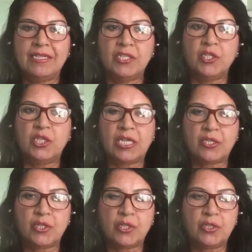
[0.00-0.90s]

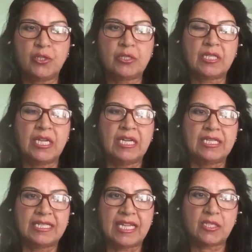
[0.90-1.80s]
gestures
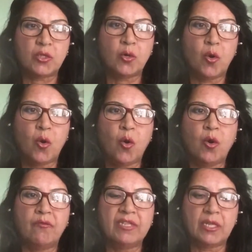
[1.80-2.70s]
that go
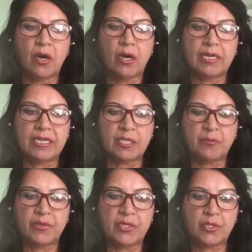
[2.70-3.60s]
with our
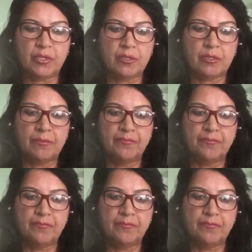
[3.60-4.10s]
expressions.